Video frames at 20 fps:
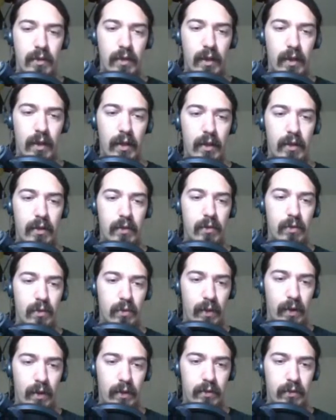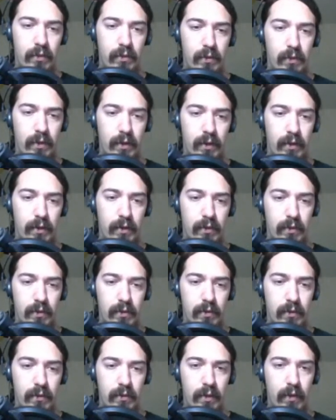a directory
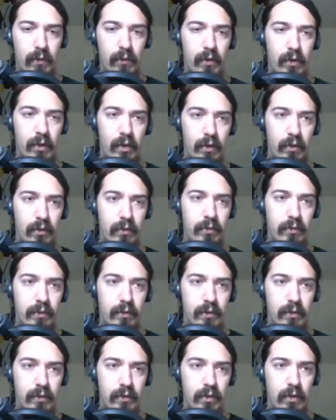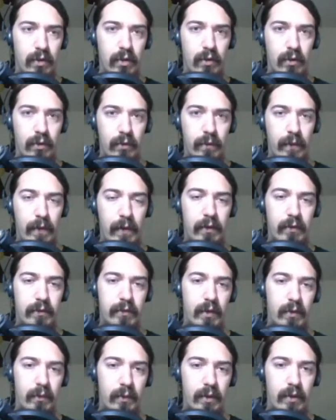that will host all the files
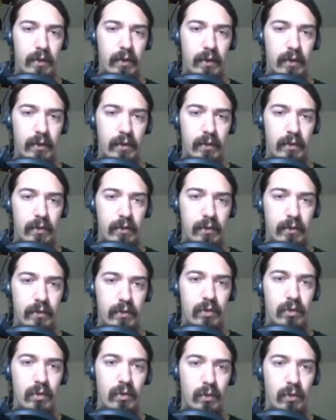that we need to